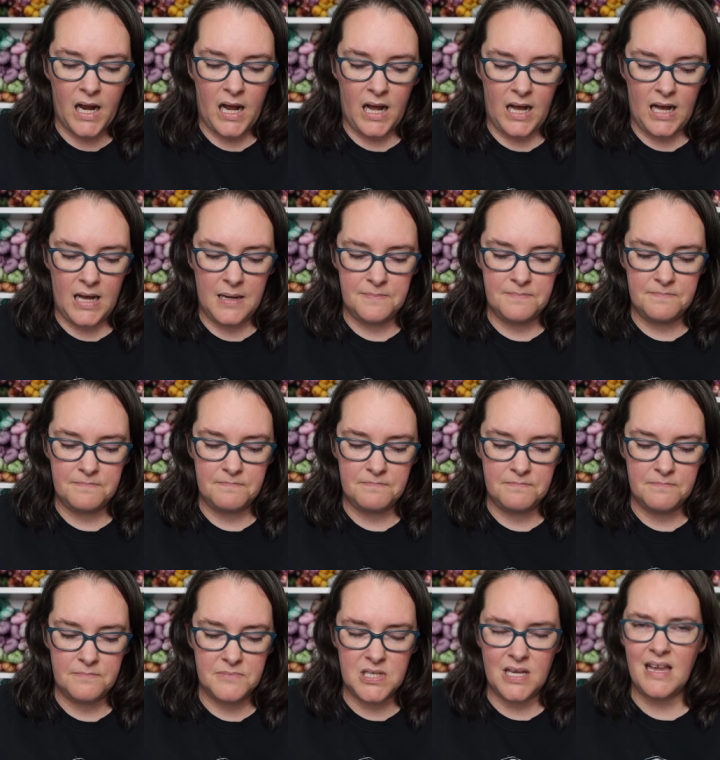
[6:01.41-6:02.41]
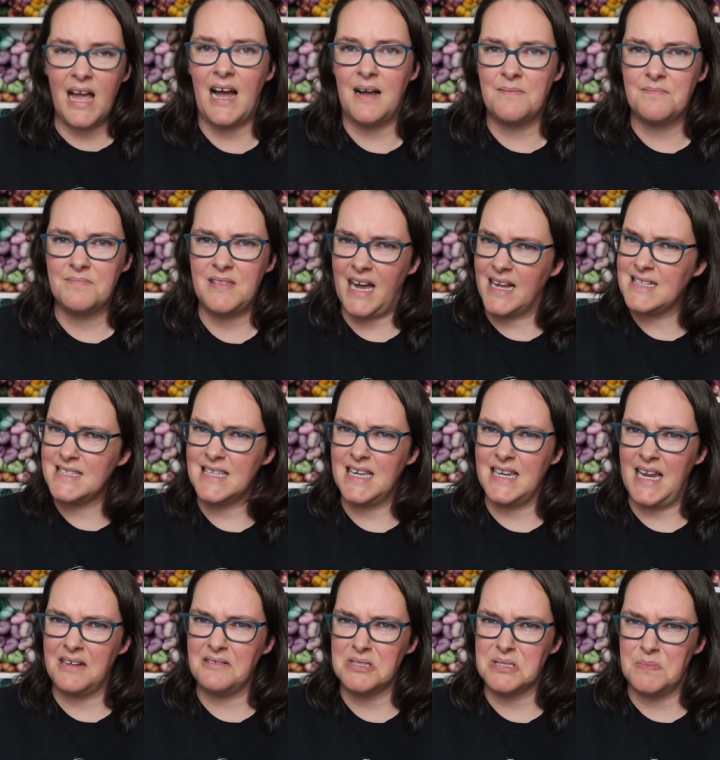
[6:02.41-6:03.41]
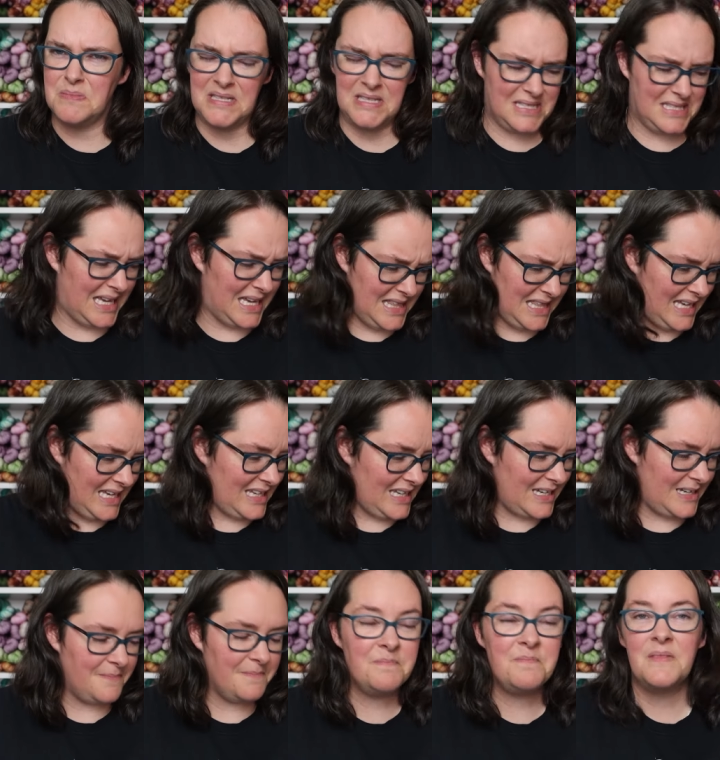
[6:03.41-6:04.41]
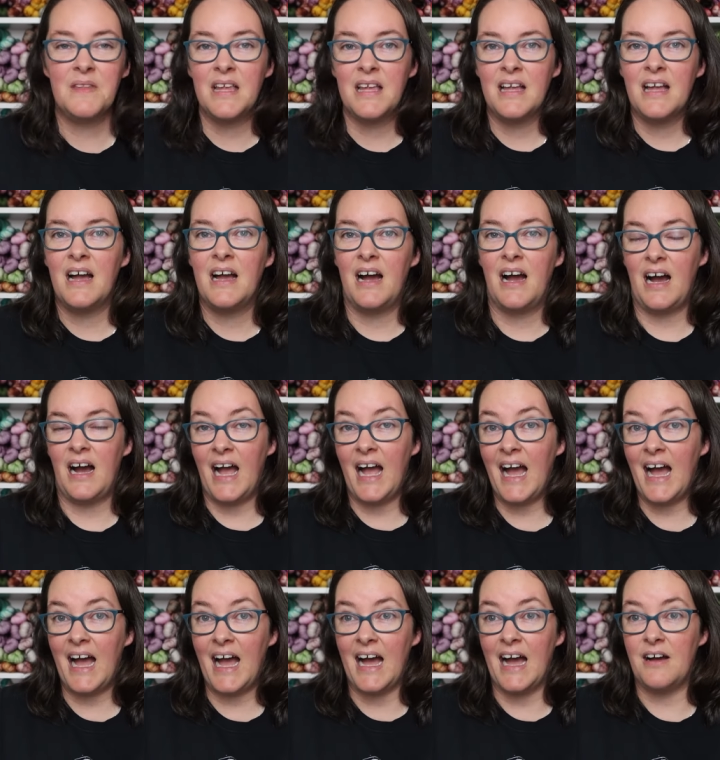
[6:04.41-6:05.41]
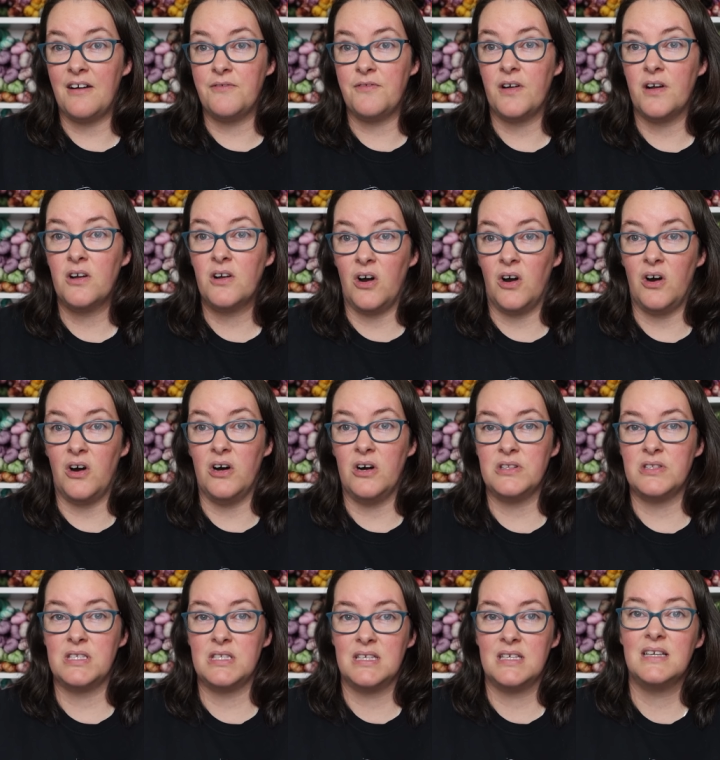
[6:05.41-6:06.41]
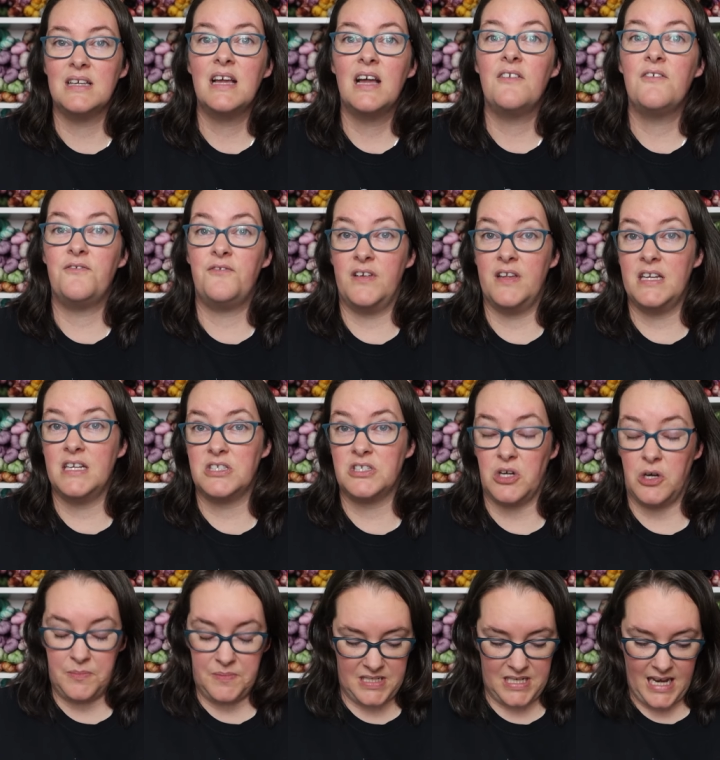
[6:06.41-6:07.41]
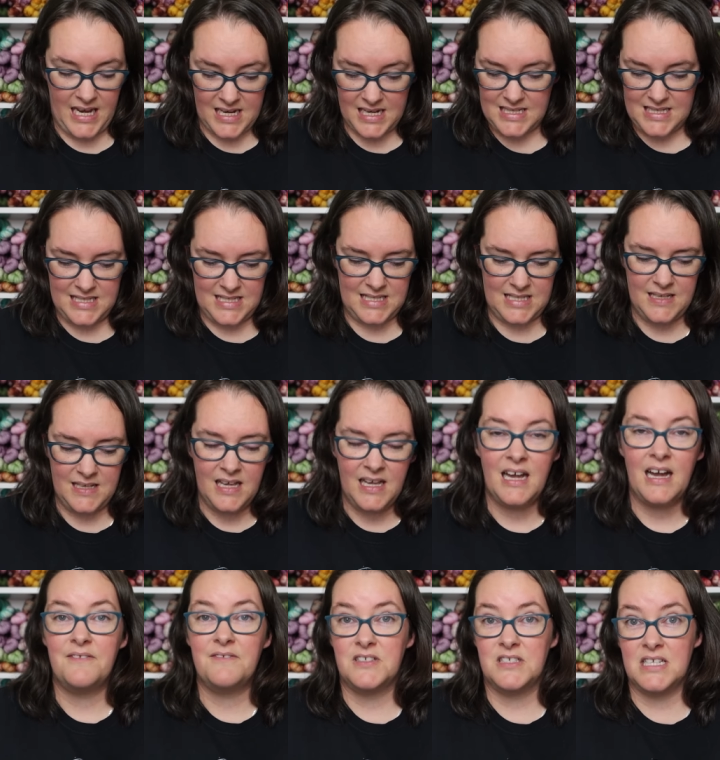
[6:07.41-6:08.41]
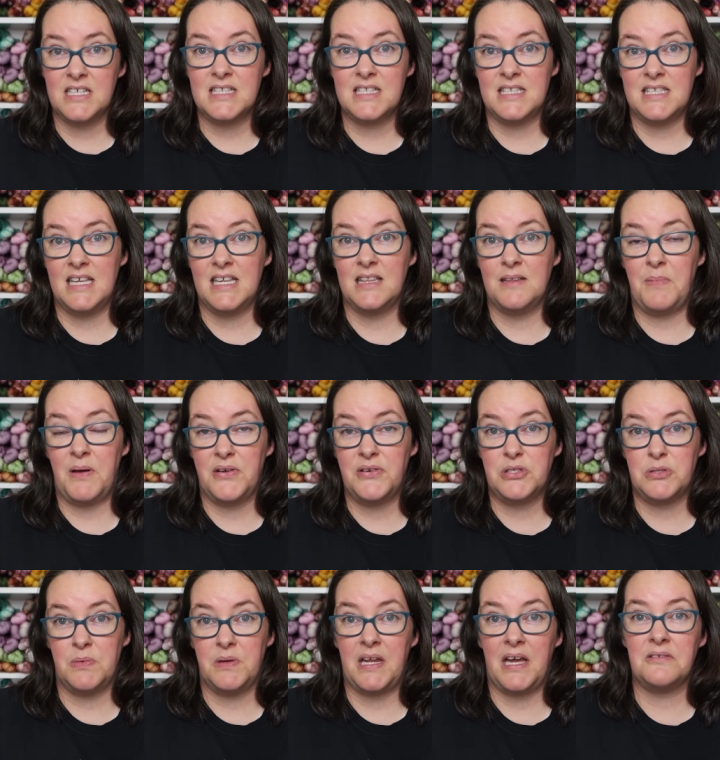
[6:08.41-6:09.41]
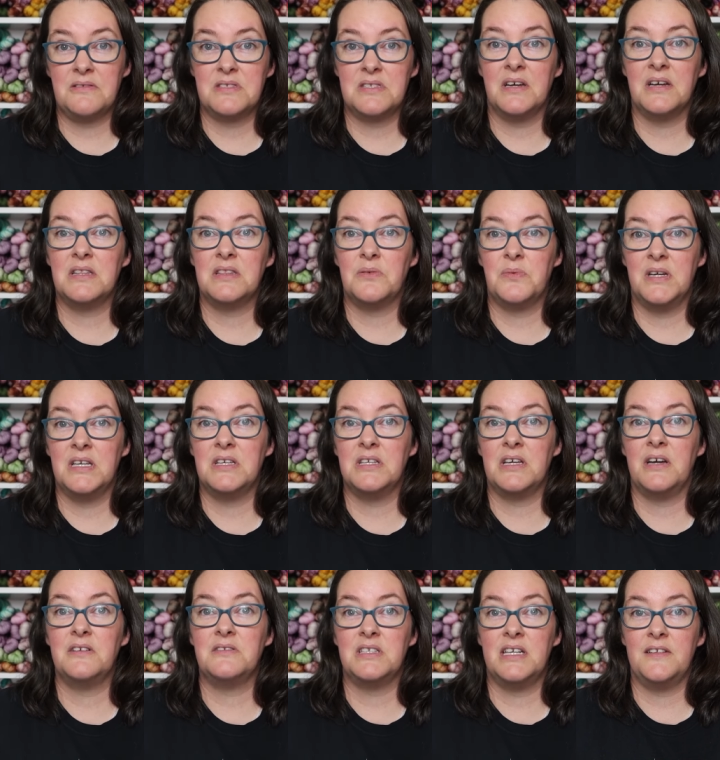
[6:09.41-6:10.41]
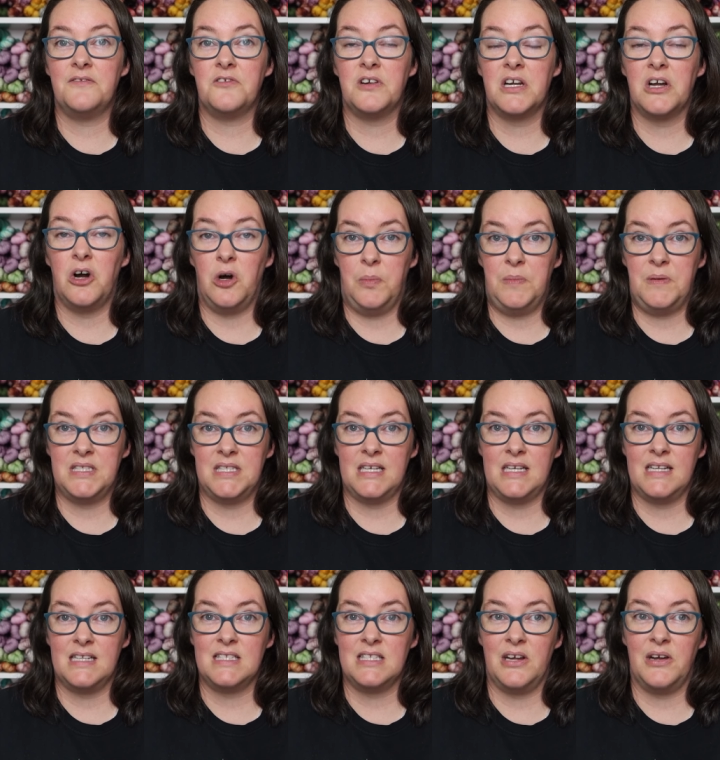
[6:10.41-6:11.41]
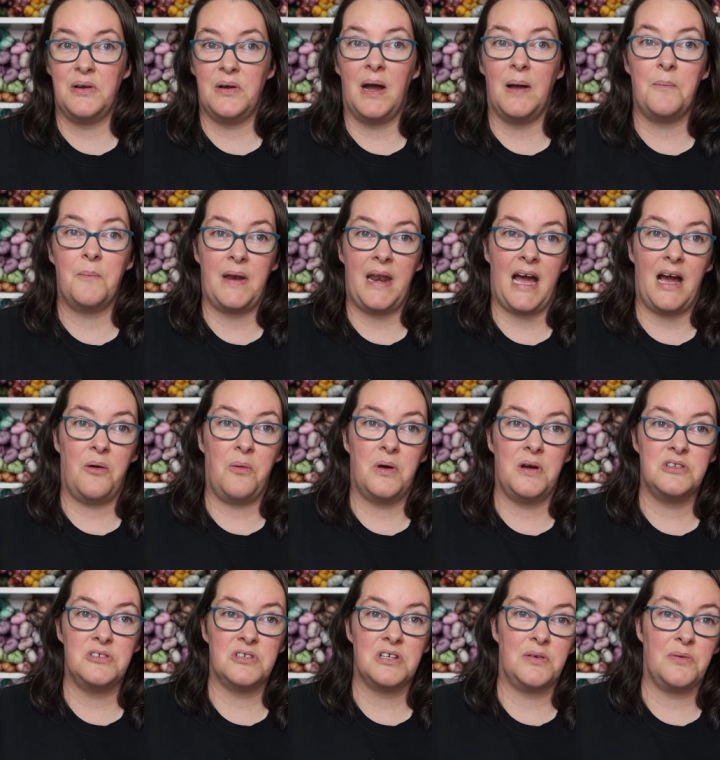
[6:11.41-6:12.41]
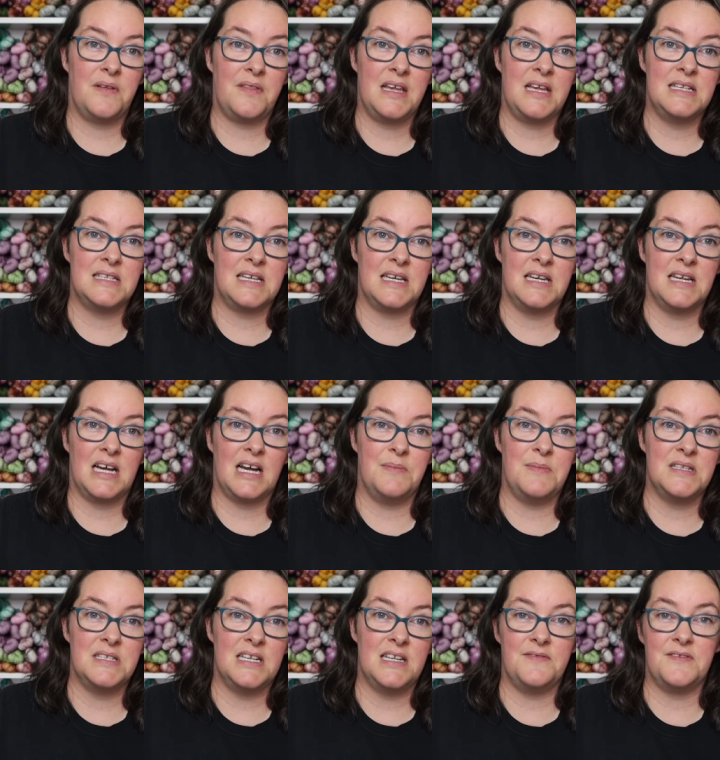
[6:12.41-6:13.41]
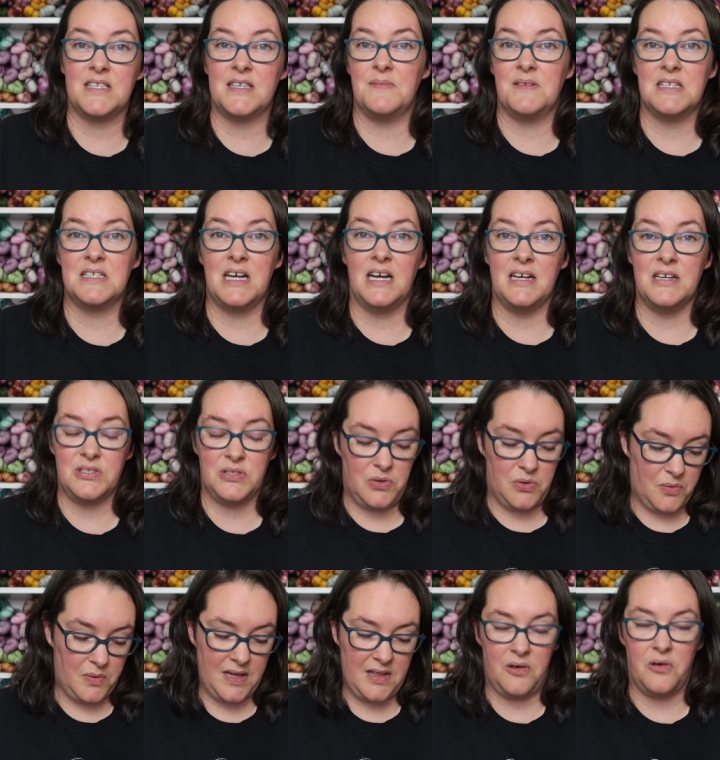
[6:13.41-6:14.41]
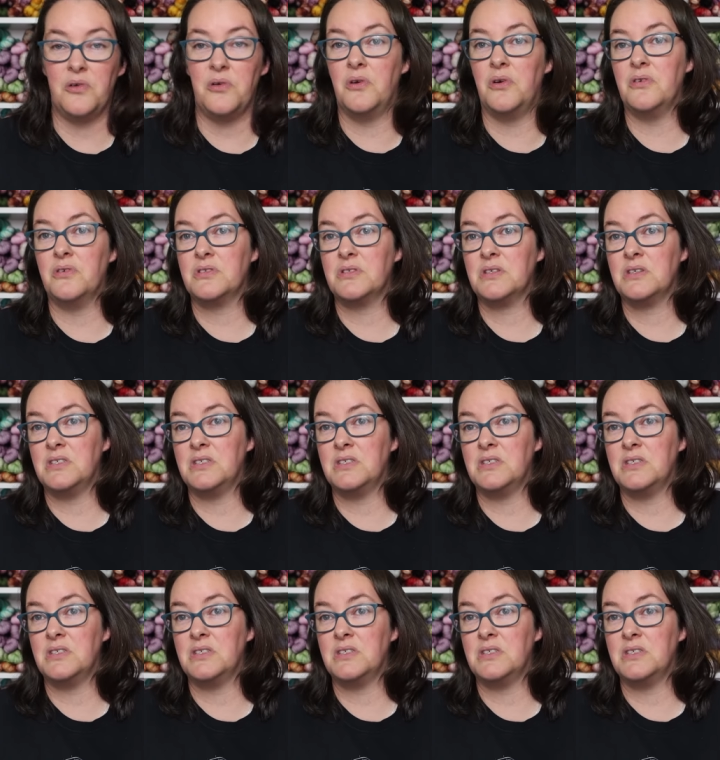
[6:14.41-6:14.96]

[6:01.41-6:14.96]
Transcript: So yeah, that's the announcements, I think. I have got finished objects. I've just seen the postman outside the window delivering opposite. So I'm now wondering whether he's going to come and deliver something to us or not.